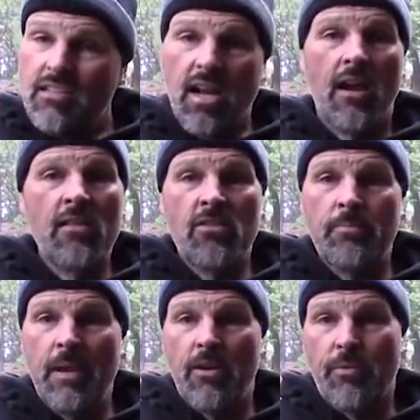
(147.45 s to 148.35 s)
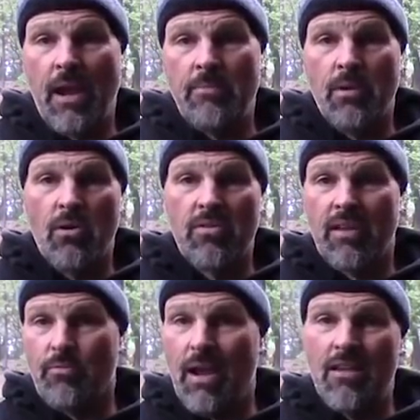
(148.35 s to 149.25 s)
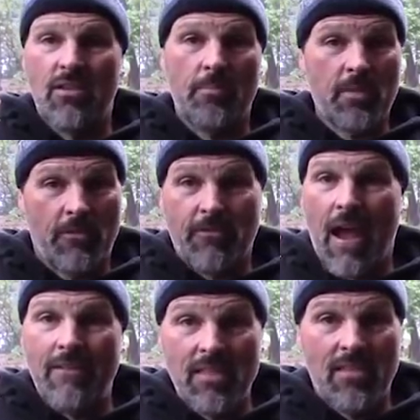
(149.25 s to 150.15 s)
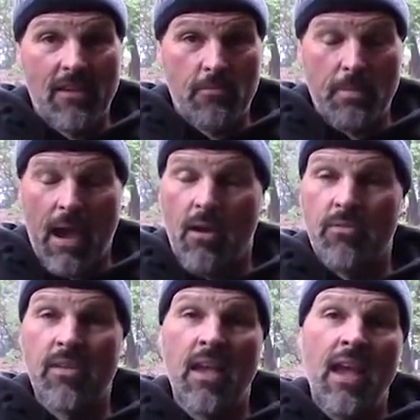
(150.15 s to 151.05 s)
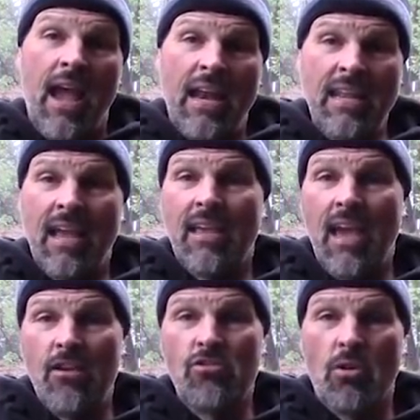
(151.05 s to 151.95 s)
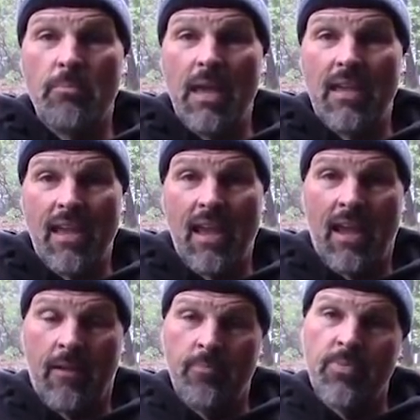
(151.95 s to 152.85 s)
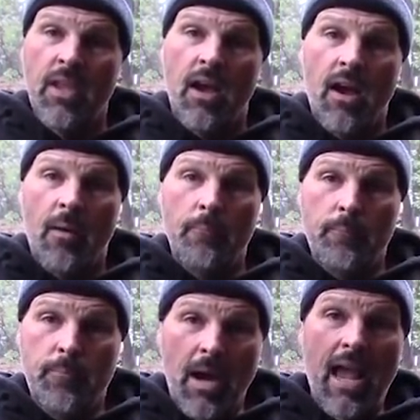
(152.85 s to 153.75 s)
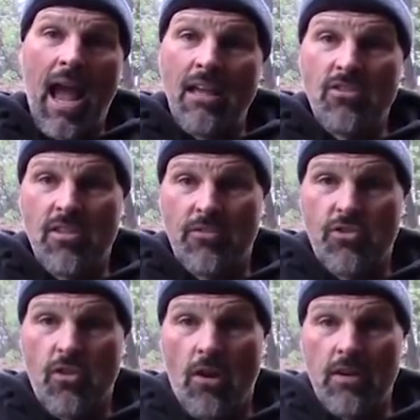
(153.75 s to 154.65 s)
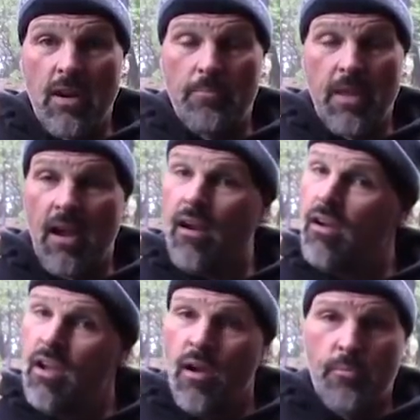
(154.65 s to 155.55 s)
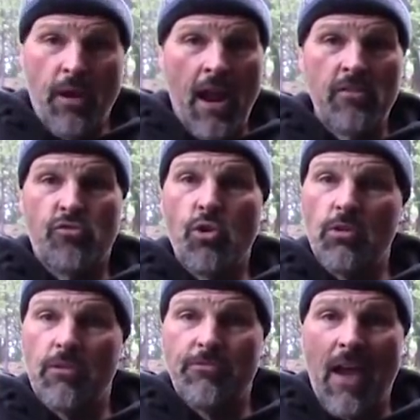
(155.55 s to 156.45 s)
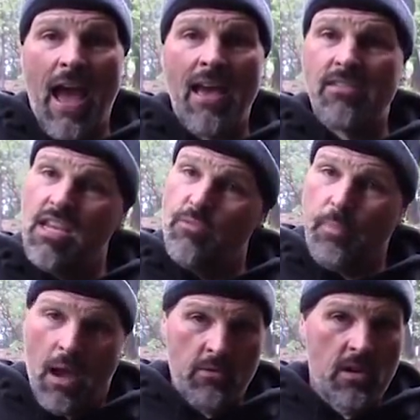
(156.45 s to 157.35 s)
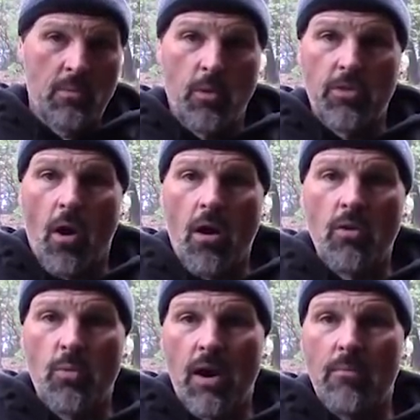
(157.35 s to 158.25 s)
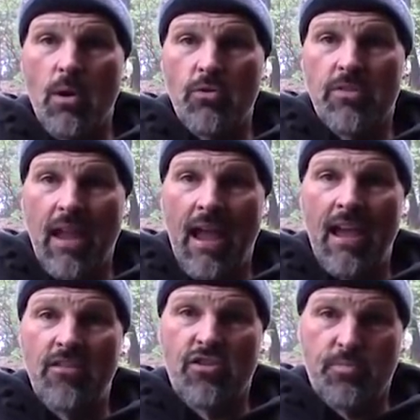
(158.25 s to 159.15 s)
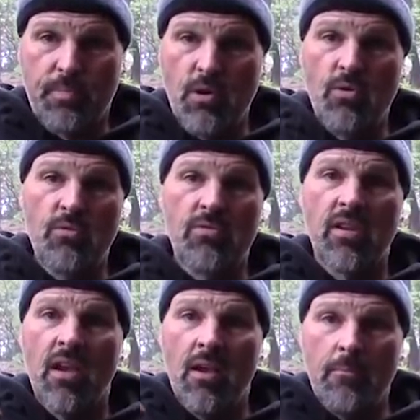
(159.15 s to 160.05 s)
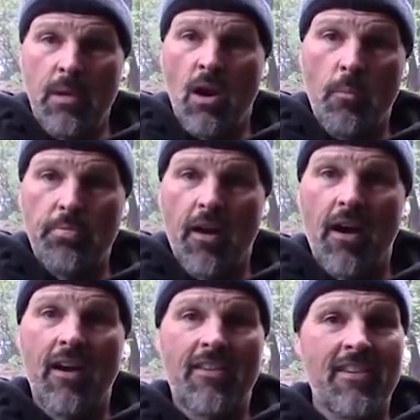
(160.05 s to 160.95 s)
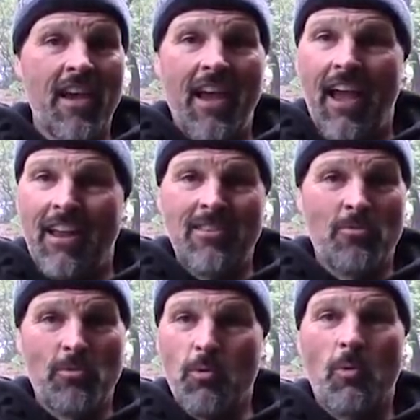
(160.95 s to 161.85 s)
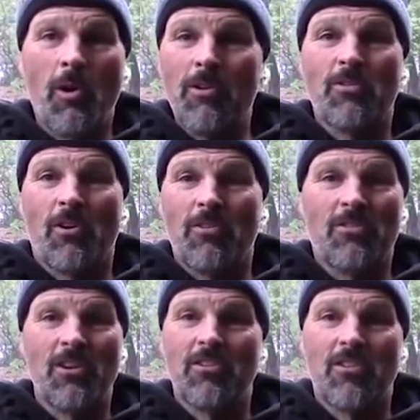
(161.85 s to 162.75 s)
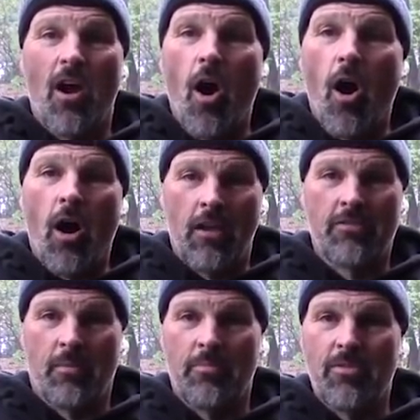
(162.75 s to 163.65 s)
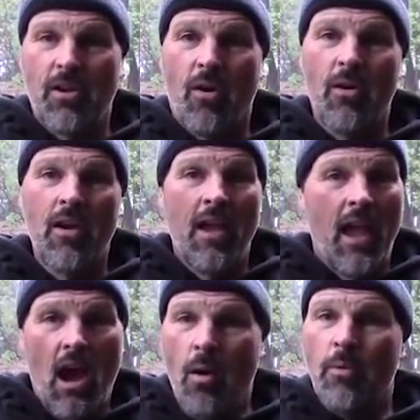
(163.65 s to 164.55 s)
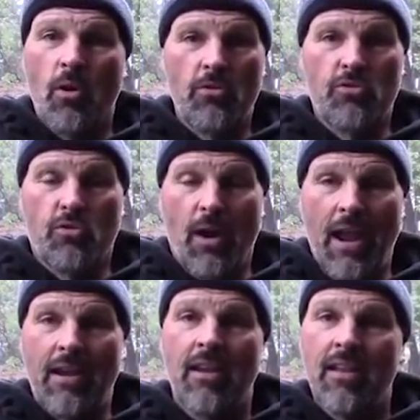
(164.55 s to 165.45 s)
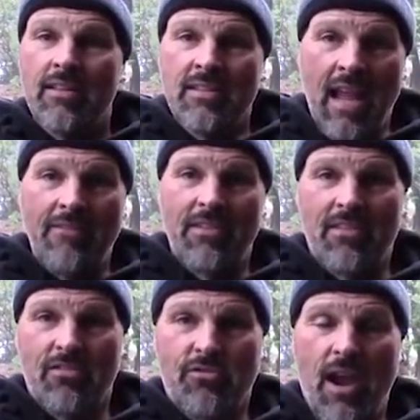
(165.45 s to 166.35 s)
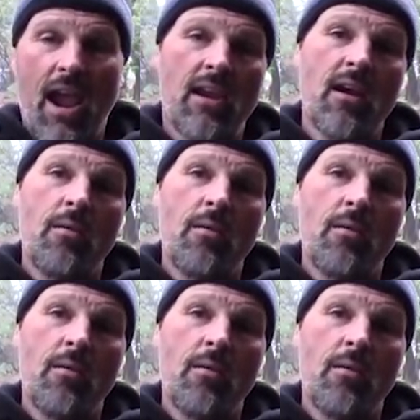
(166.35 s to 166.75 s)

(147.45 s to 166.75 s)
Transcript: Tons of big rainbows that range up to 5 and 6 pounds. And the occasional big king. Bug hatches have started up there. Brian's trolling fast. He's pounding them with hardware most days, spoons, minnow plugs, and the rewards are just awesome. So, Elmanor's great. Davis is great.